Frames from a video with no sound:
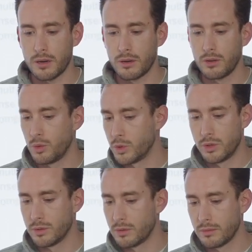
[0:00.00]
you would
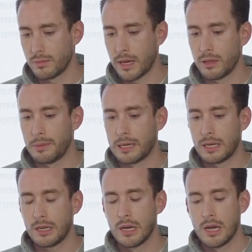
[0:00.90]
do at the
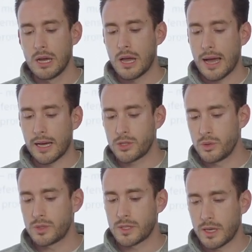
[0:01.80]
beginning, as you
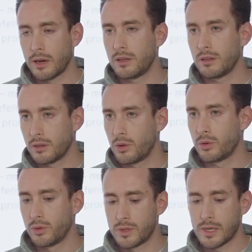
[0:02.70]
scale your
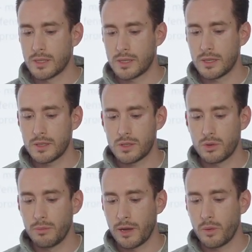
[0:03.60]
use cases, you
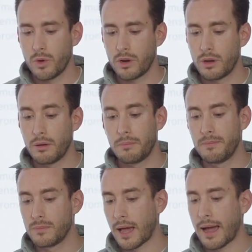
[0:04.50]
might want to
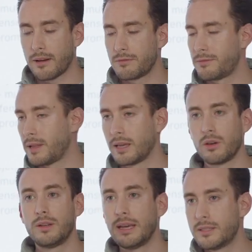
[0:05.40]
have like a
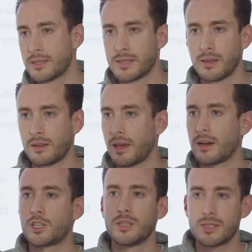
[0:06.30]
data sync that
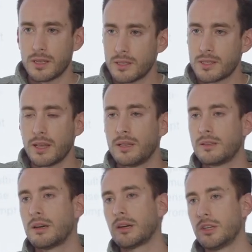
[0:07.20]
actually syncs
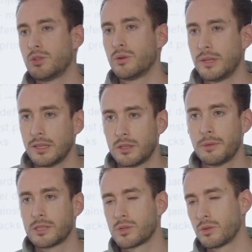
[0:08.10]
data into a
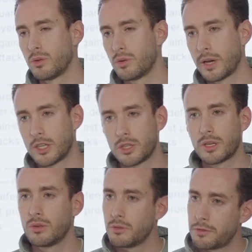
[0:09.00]
database so your agent can
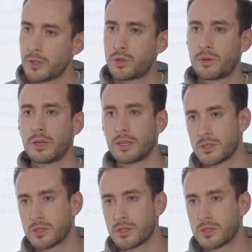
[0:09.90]
do filtering and